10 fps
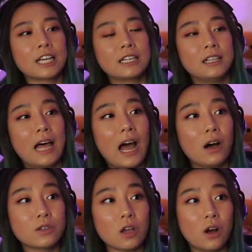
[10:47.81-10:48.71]

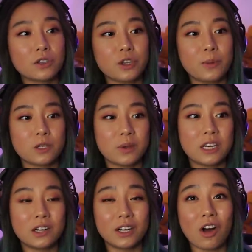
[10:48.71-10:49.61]
Klaus also must be
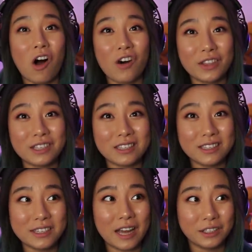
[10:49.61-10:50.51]
hearing all the
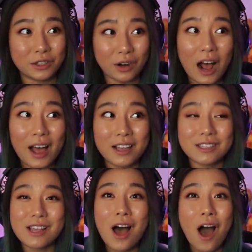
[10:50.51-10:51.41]
dead
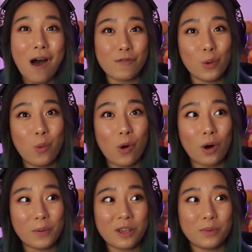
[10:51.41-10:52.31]
cries of the
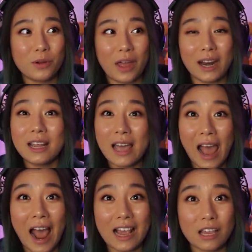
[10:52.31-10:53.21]
war people that
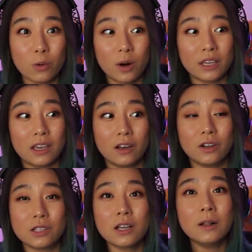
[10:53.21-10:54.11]
A, he would have
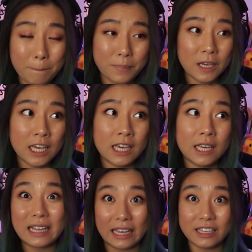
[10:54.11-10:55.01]
killed, B,
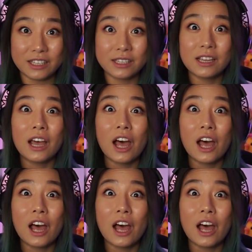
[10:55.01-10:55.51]
his